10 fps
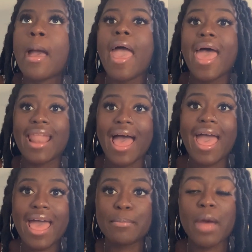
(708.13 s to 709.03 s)
and
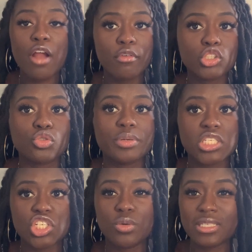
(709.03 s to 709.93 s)
my original
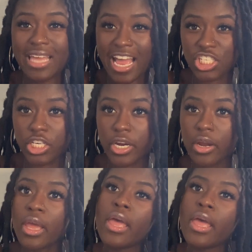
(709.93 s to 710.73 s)
position was cashier.